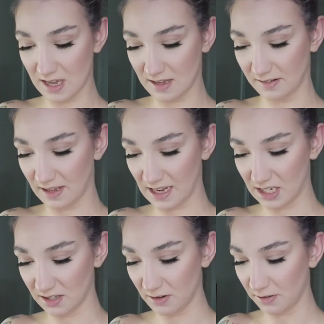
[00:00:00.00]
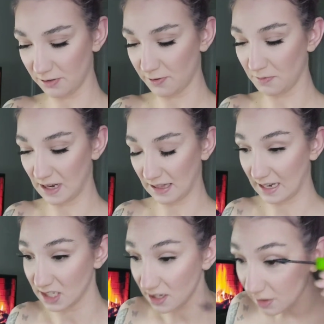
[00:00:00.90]
So I just go through my
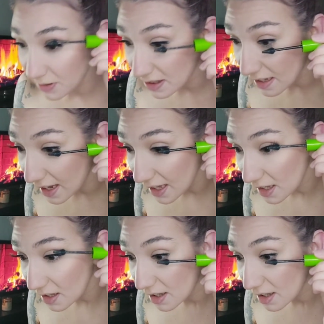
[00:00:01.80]
lashes with that.